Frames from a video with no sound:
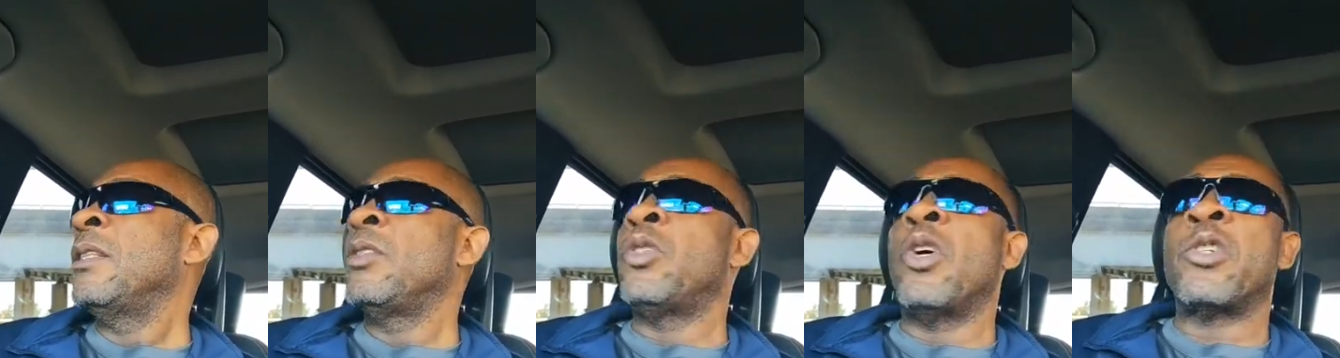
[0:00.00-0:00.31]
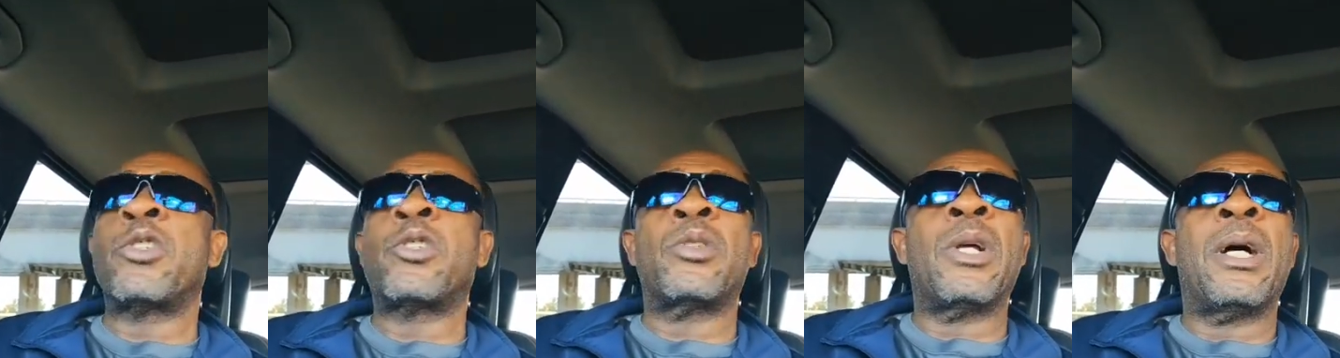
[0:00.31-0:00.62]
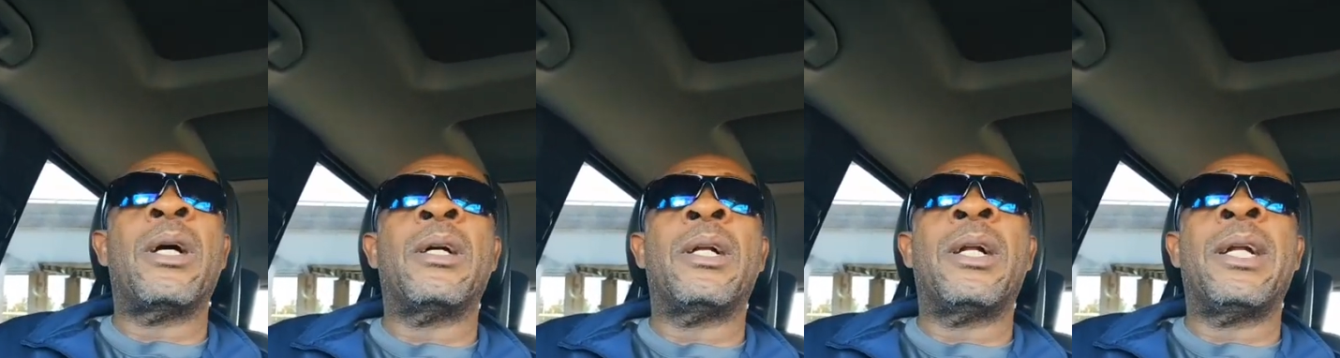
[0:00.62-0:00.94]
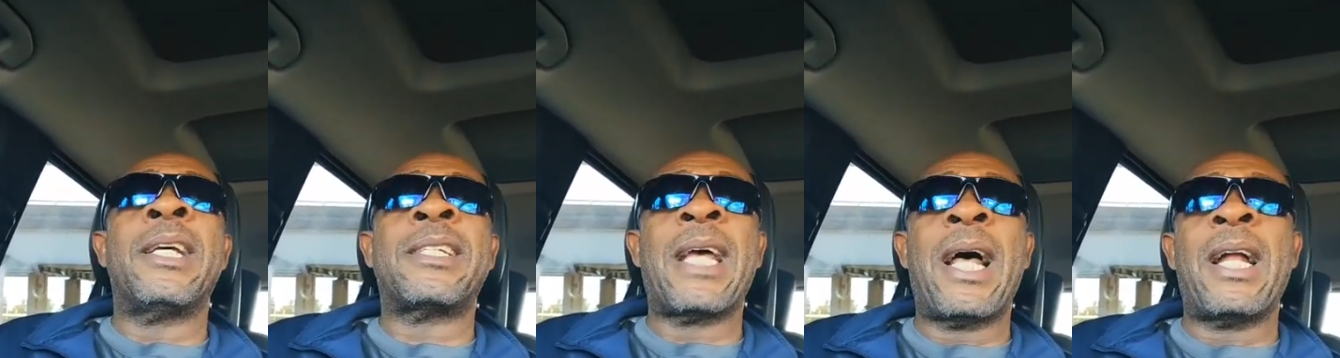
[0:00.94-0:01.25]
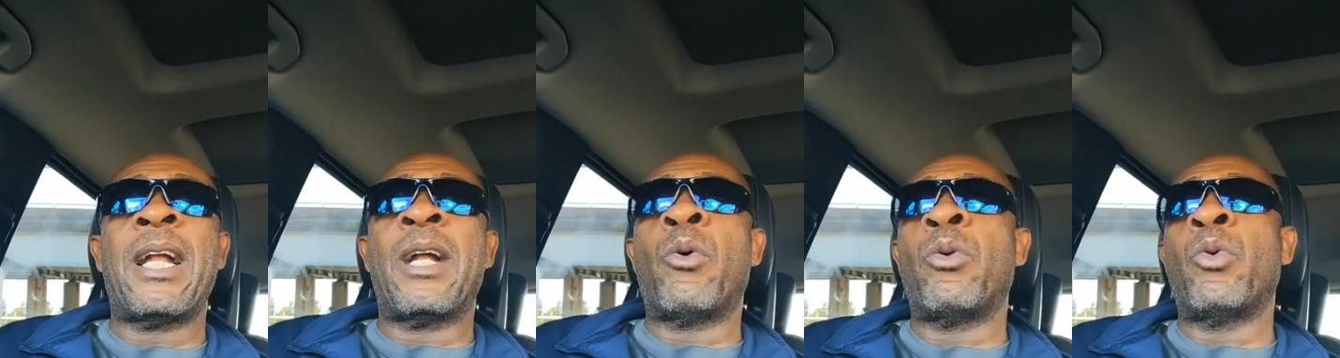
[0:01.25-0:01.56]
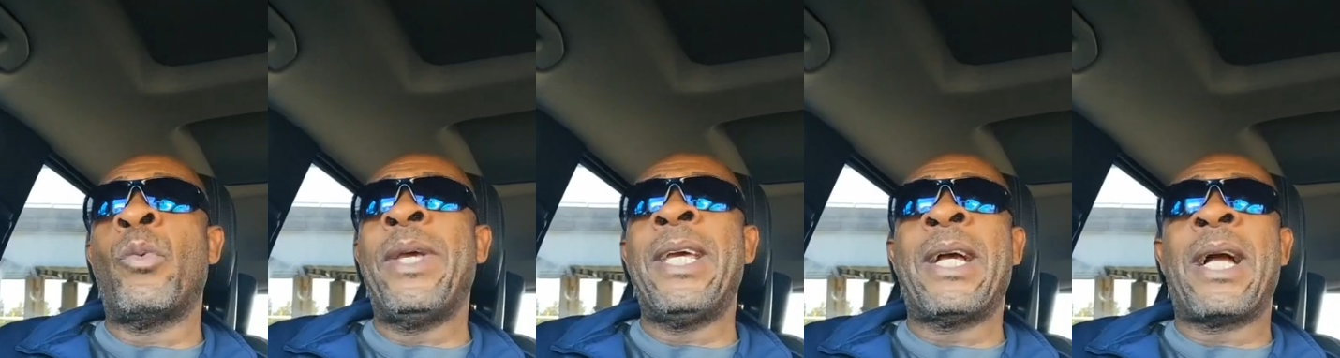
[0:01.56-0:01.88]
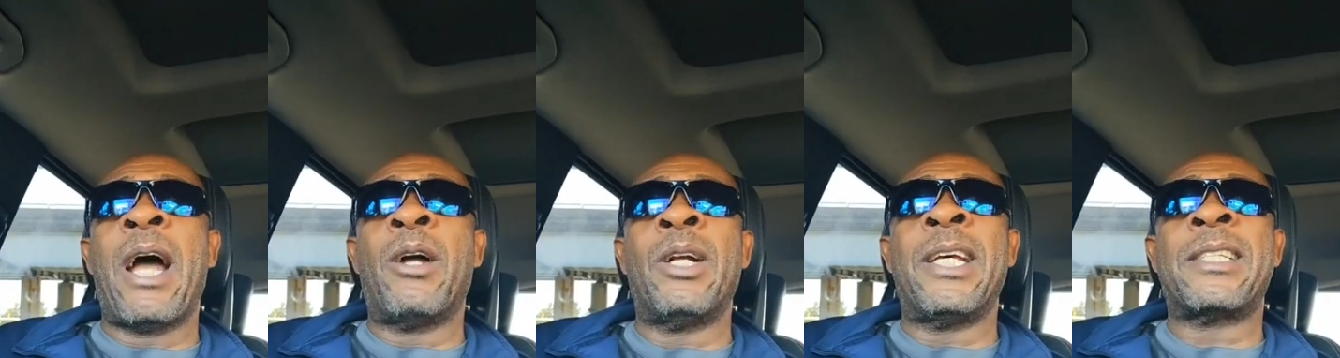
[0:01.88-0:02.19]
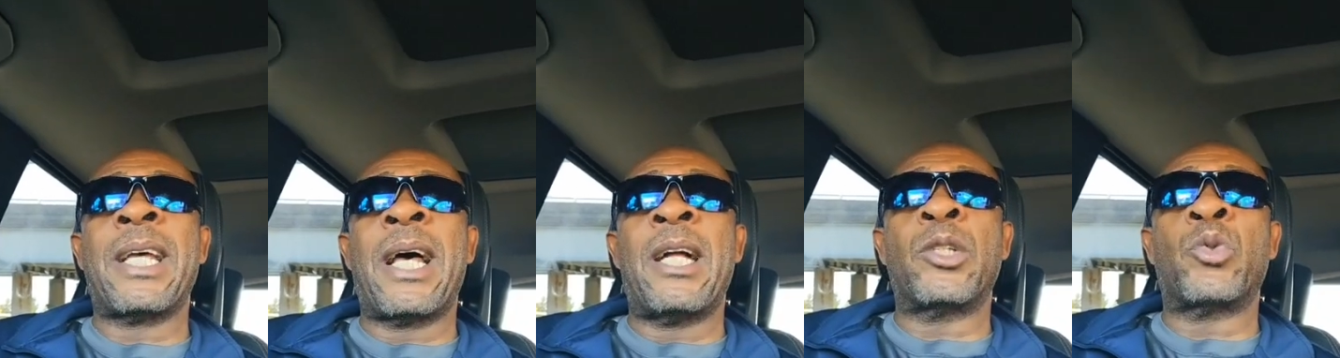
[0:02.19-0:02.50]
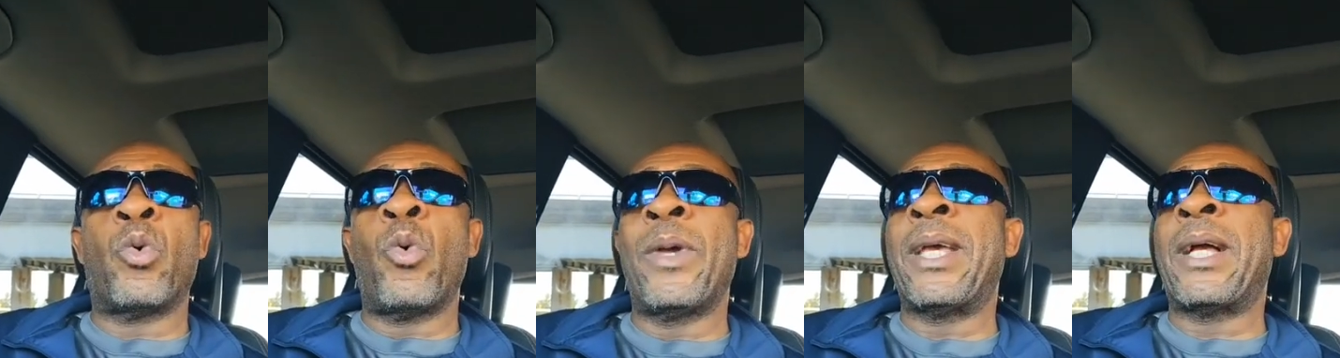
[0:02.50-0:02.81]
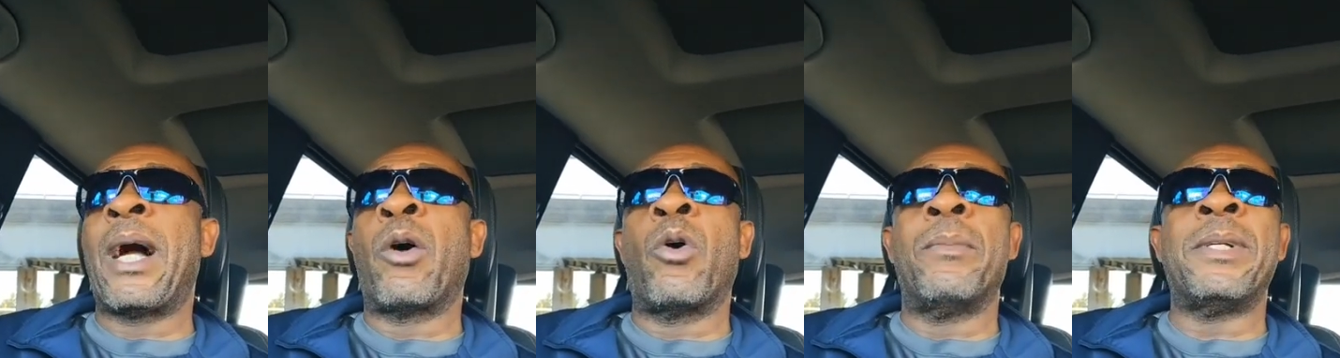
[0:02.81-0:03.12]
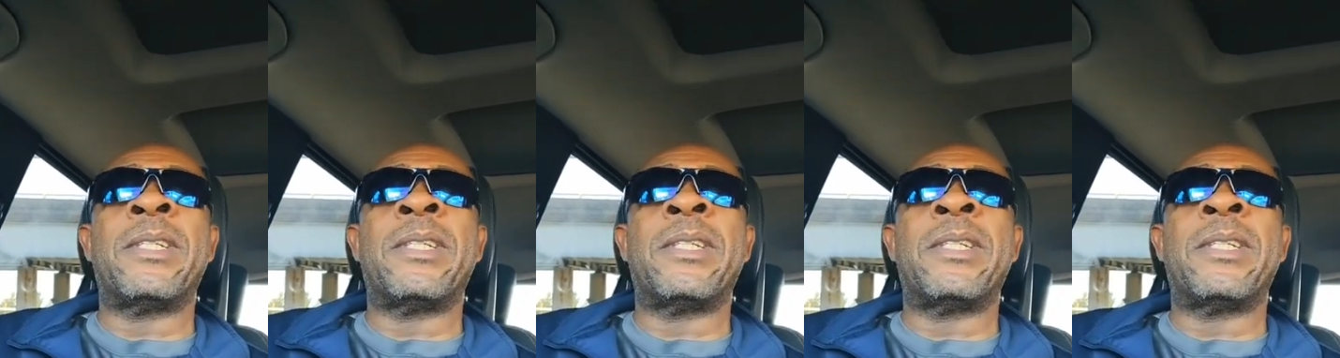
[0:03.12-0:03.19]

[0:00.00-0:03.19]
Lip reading: Just less than 2 weeks ago,